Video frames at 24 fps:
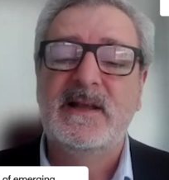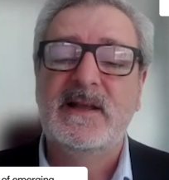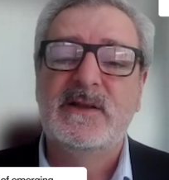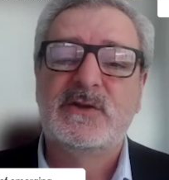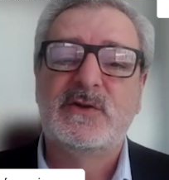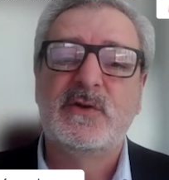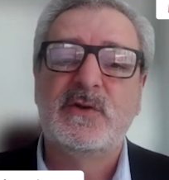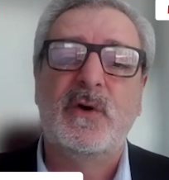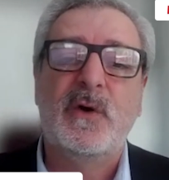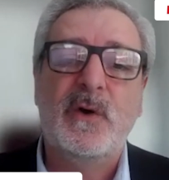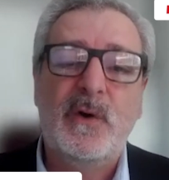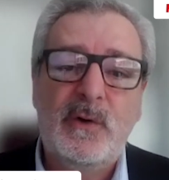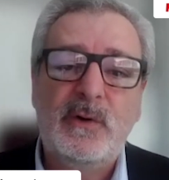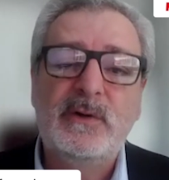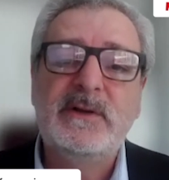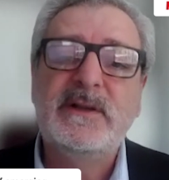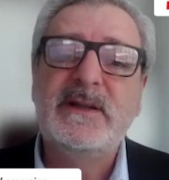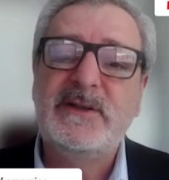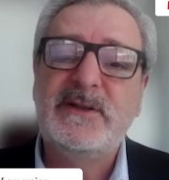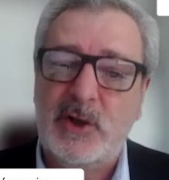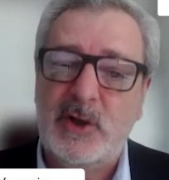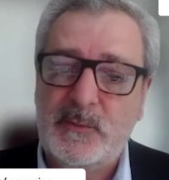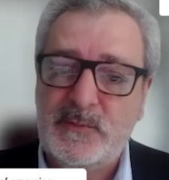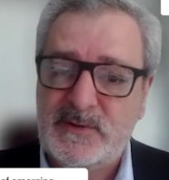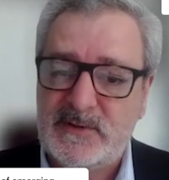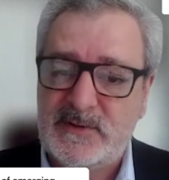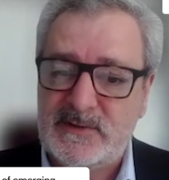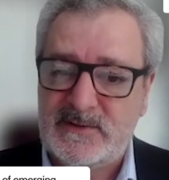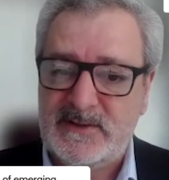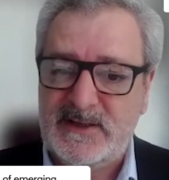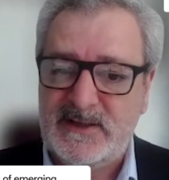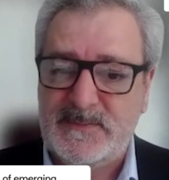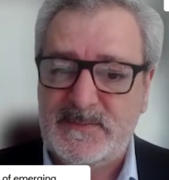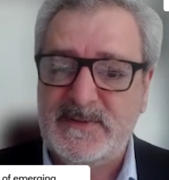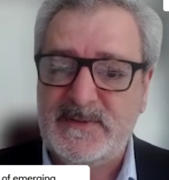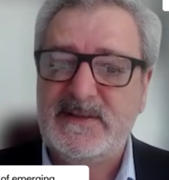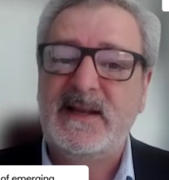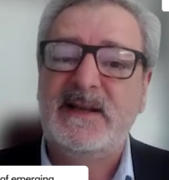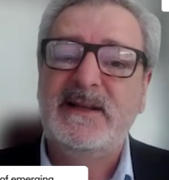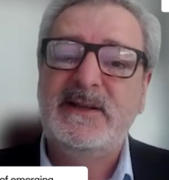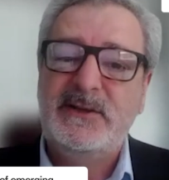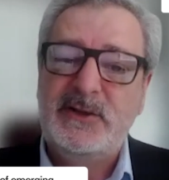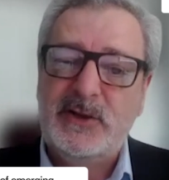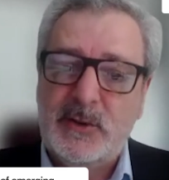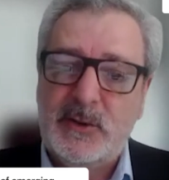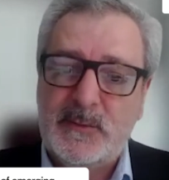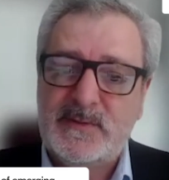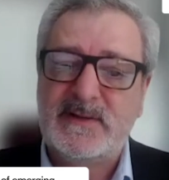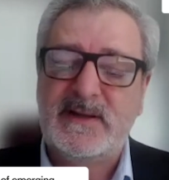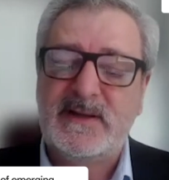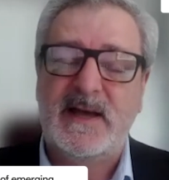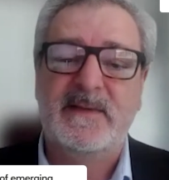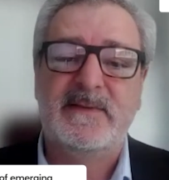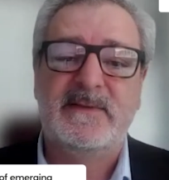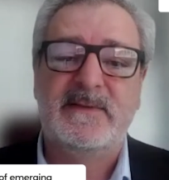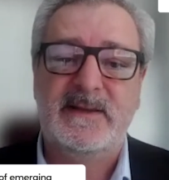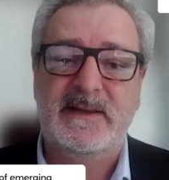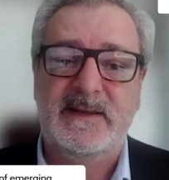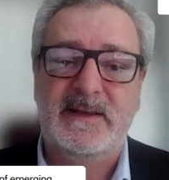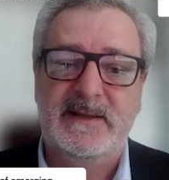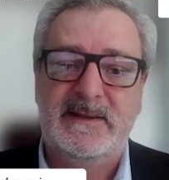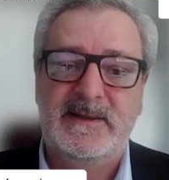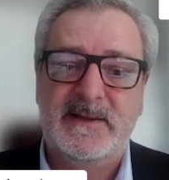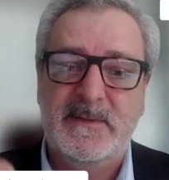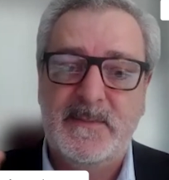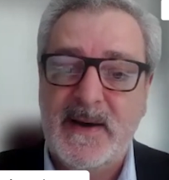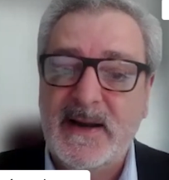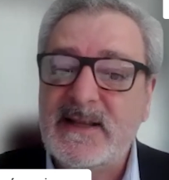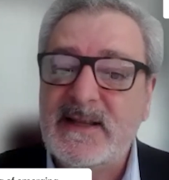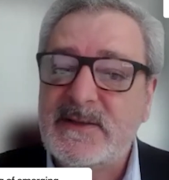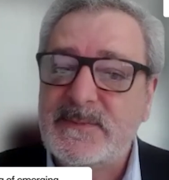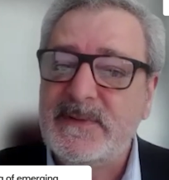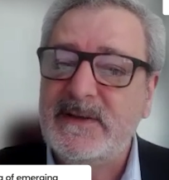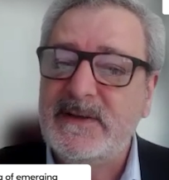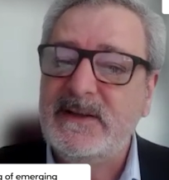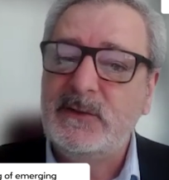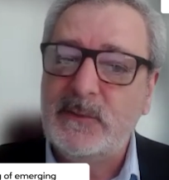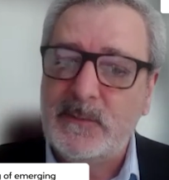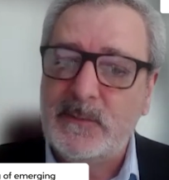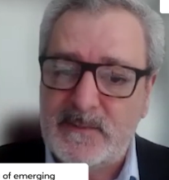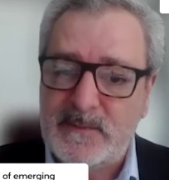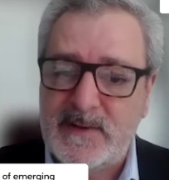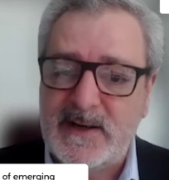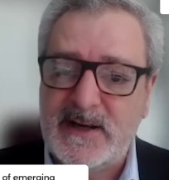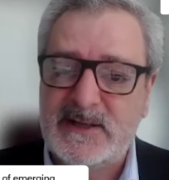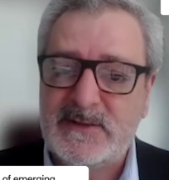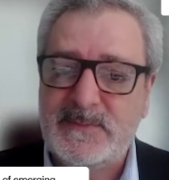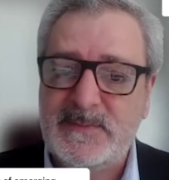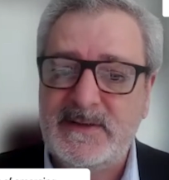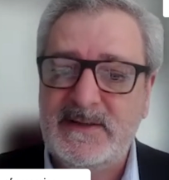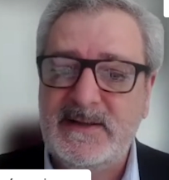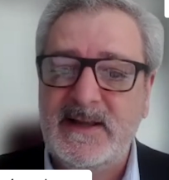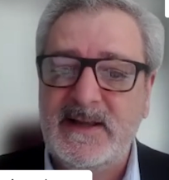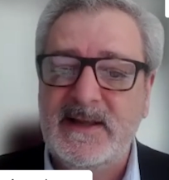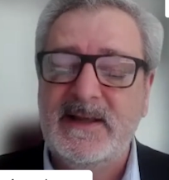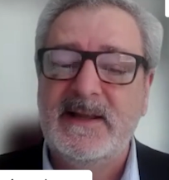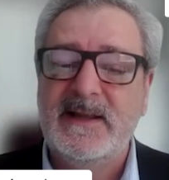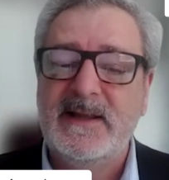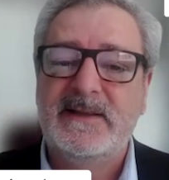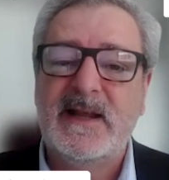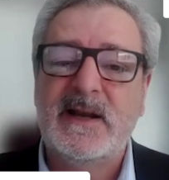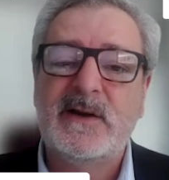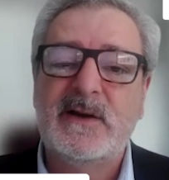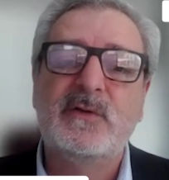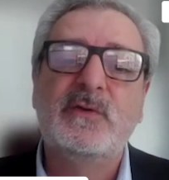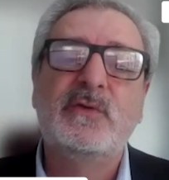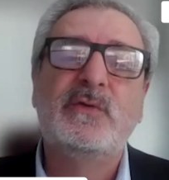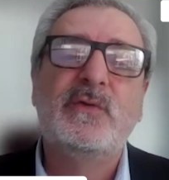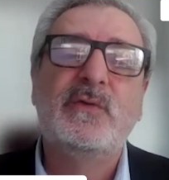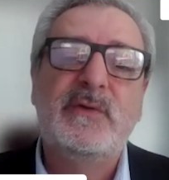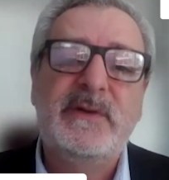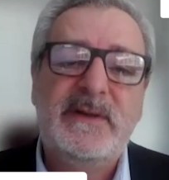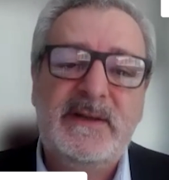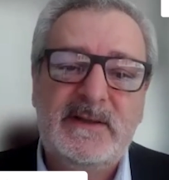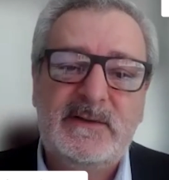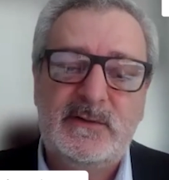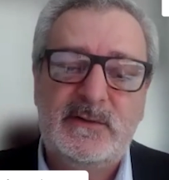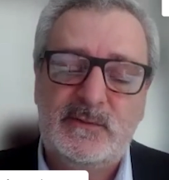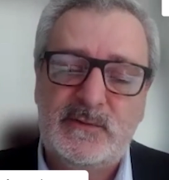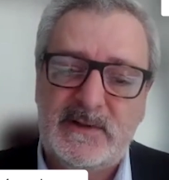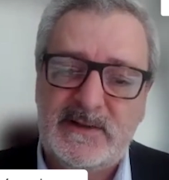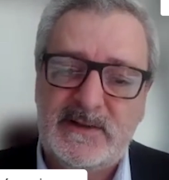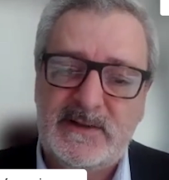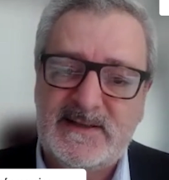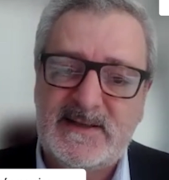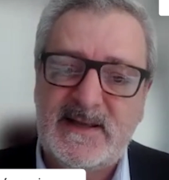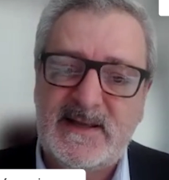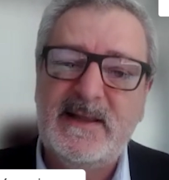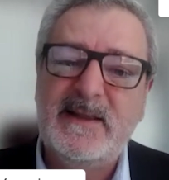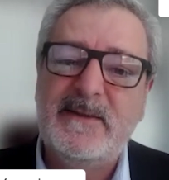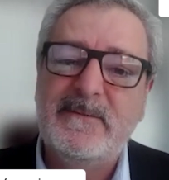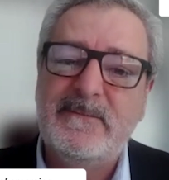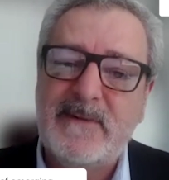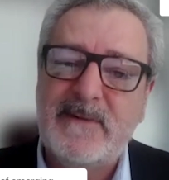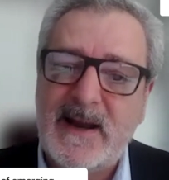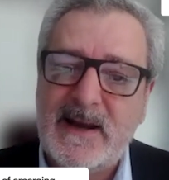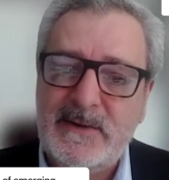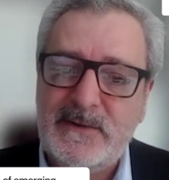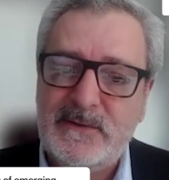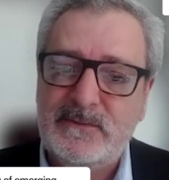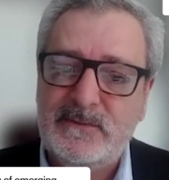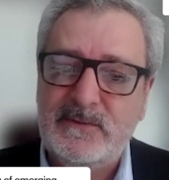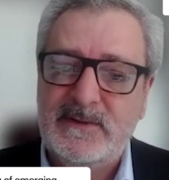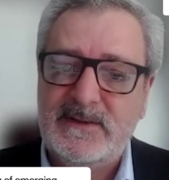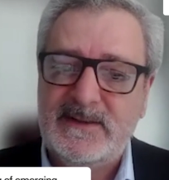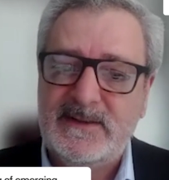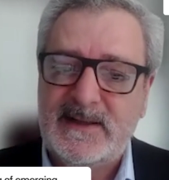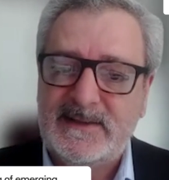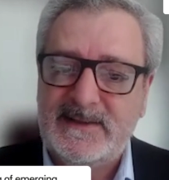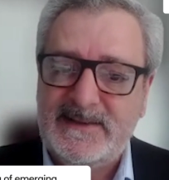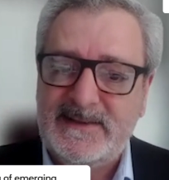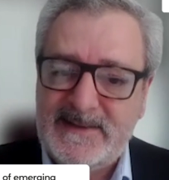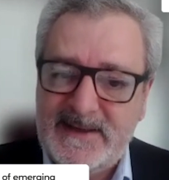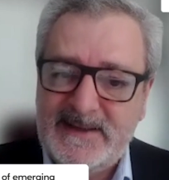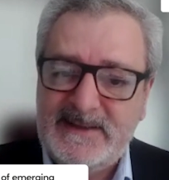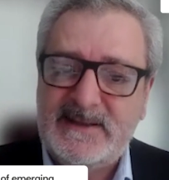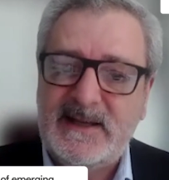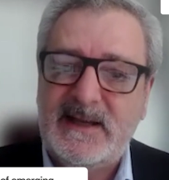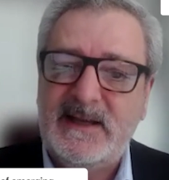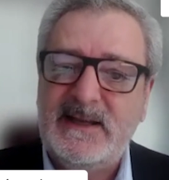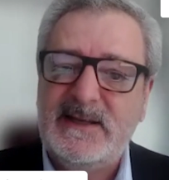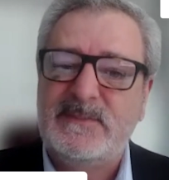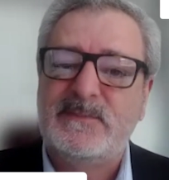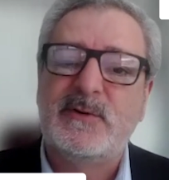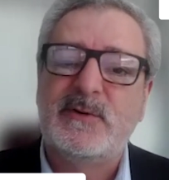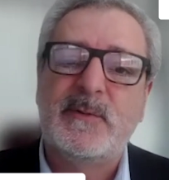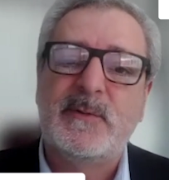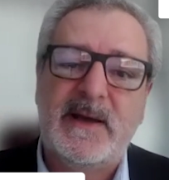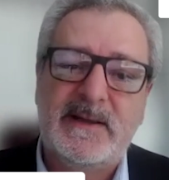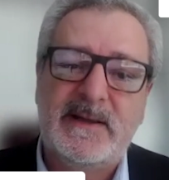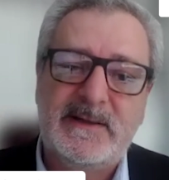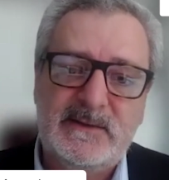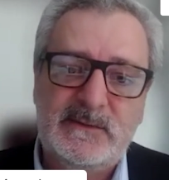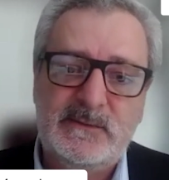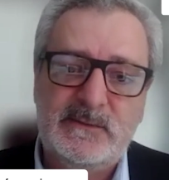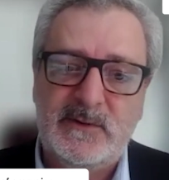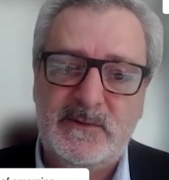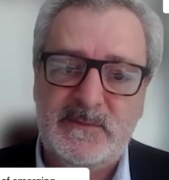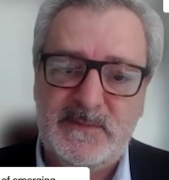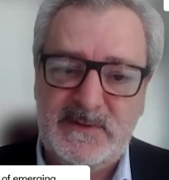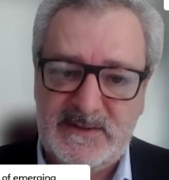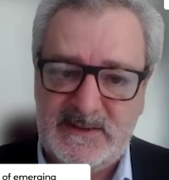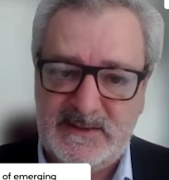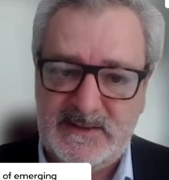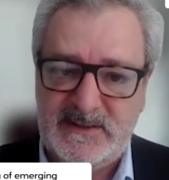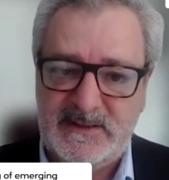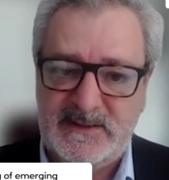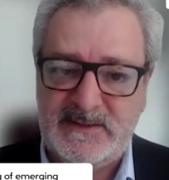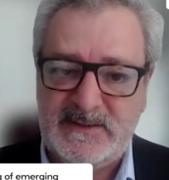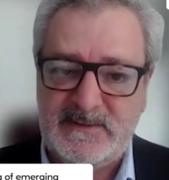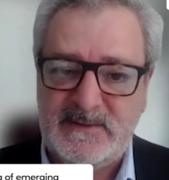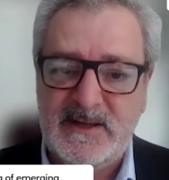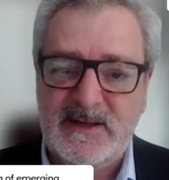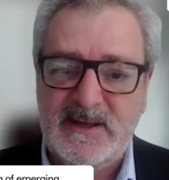So all the jobs, especially jobs at the management, top management, they are going to need to understand the value that data is providing to the businesses.